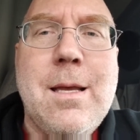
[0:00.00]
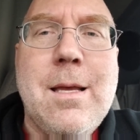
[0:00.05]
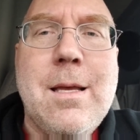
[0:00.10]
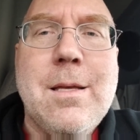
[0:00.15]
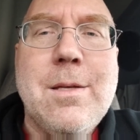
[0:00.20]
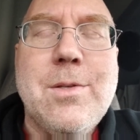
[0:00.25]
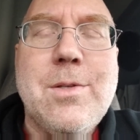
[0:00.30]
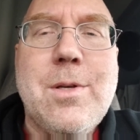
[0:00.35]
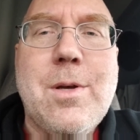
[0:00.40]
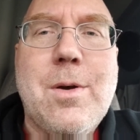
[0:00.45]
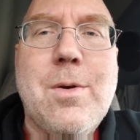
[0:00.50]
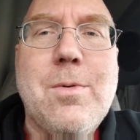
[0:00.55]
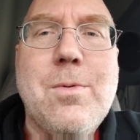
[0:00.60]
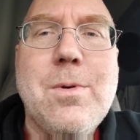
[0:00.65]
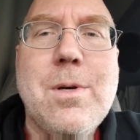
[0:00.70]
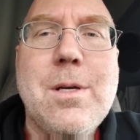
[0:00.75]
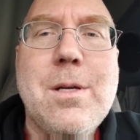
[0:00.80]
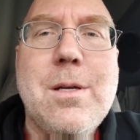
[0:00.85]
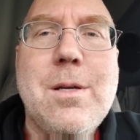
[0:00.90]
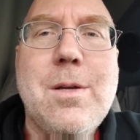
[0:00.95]
So
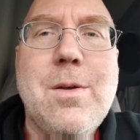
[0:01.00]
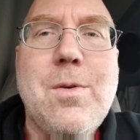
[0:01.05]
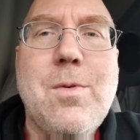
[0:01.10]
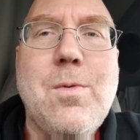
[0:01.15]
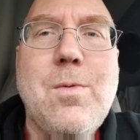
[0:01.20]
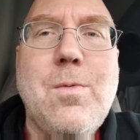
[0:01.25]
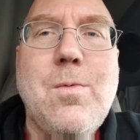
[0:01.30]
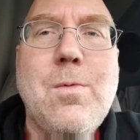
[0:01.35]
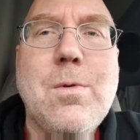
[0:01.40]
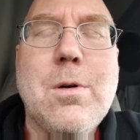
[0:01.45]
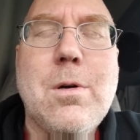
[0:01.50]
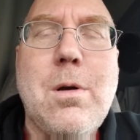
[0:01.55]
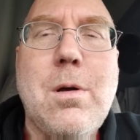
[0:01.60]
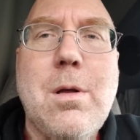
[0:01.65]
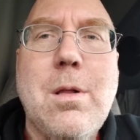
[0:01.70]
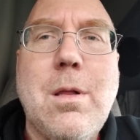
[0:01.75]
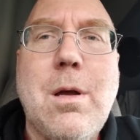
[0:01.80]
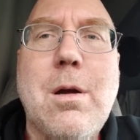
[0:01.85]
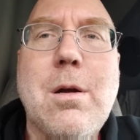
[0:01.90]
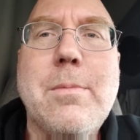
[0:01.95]
we're
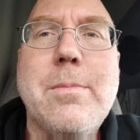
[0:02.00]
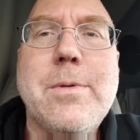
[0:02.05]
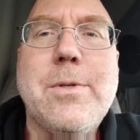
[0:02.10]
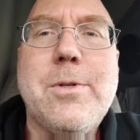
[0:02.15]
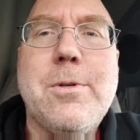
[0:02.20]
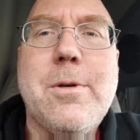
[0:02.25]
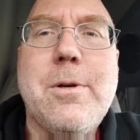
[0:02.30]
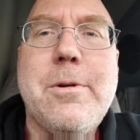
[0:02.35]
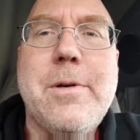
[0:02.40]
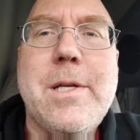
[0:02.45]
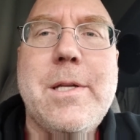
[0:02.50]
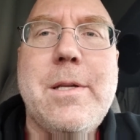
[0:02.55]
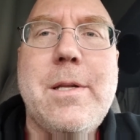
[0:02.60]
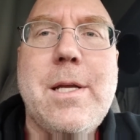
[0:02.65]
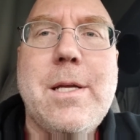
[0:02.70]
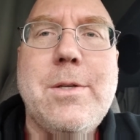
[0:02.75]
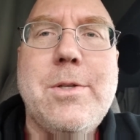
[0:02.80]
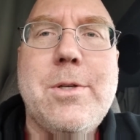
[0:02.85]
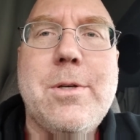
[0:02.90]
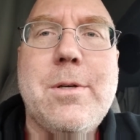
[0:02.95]
all arbitrary in
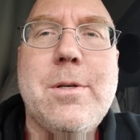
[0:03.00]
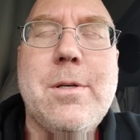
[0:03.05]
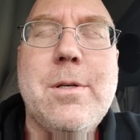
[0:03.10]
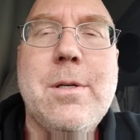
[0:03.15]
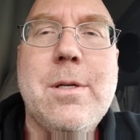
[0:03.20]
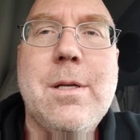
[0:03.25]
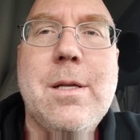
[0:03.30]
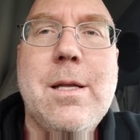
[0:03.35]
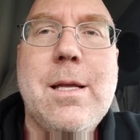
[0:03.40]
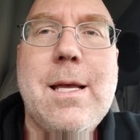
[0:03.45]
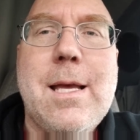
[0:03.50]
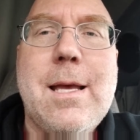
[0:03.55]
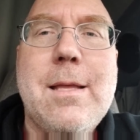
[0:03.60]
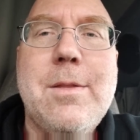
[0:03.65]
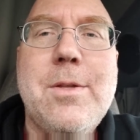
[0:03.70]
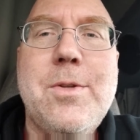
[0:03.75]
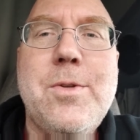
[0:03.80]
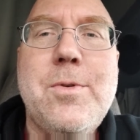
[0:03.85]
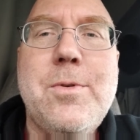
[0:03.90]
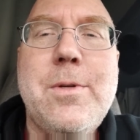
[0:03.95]
nature, and the
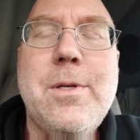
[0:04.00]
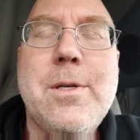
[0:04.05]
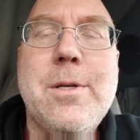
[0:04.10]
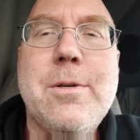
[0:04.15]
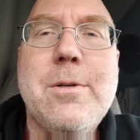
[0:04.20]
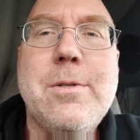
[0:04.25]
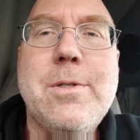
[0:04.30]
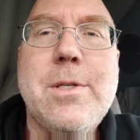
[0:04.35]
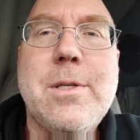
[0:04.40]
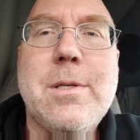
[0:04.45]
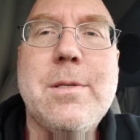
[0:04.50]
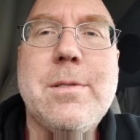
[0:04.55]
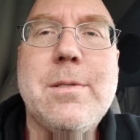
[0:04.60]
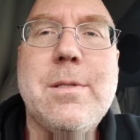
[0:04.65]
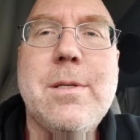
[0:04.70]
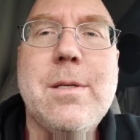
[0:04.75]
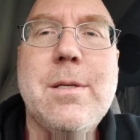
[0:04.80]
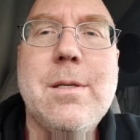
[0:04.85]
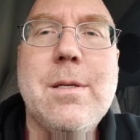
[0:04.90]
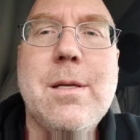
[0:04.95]
new year just
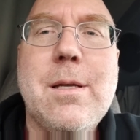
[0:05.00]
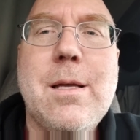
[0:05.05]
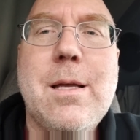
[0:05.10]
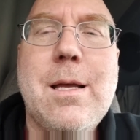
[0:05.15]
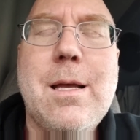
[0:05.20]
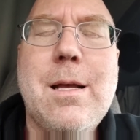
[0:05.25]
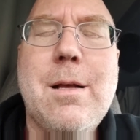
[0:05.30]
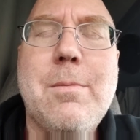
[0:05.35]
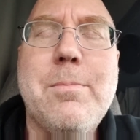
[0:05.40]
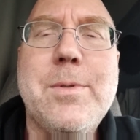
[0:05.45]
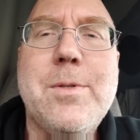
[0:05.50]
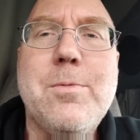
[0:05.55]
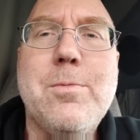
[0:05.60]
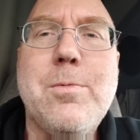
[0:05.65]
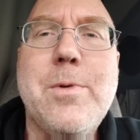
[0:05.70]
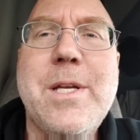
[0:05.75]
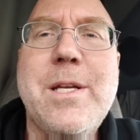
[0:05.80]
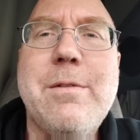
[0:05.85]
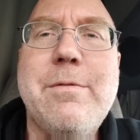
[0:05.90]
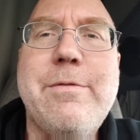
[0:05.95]
helped
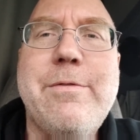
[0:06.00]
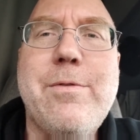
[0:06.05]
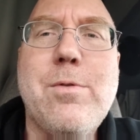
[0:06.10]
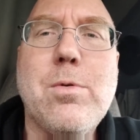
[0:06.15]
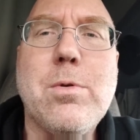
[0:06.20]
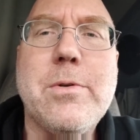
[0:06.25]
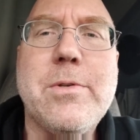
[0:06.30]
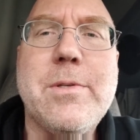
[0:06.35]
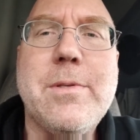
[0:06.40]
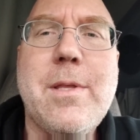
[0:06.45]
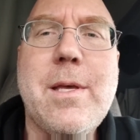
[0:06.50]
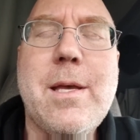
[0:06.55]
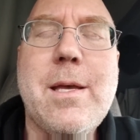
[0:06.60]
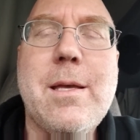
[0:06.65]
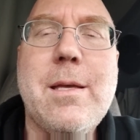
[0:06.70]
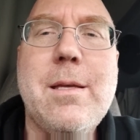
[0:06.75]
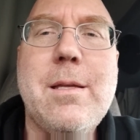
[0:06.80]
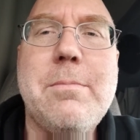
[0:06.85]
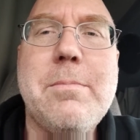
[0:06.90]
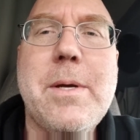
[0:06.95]
reinforce
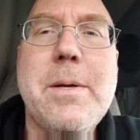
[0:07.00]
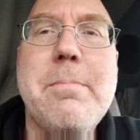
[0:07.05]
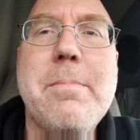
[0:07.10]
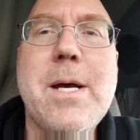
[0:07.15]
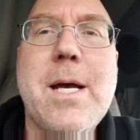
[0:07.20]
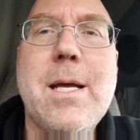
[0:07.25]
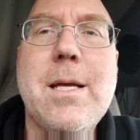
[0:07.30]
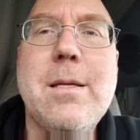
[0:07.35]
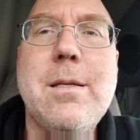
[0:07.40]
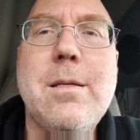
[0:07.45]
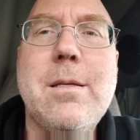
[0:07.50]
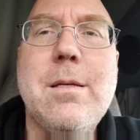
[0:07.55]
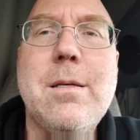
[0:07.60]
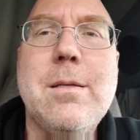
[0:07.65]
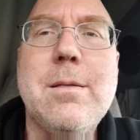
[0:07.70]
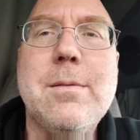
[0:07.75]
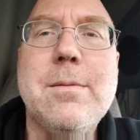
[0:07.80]
that in my mind.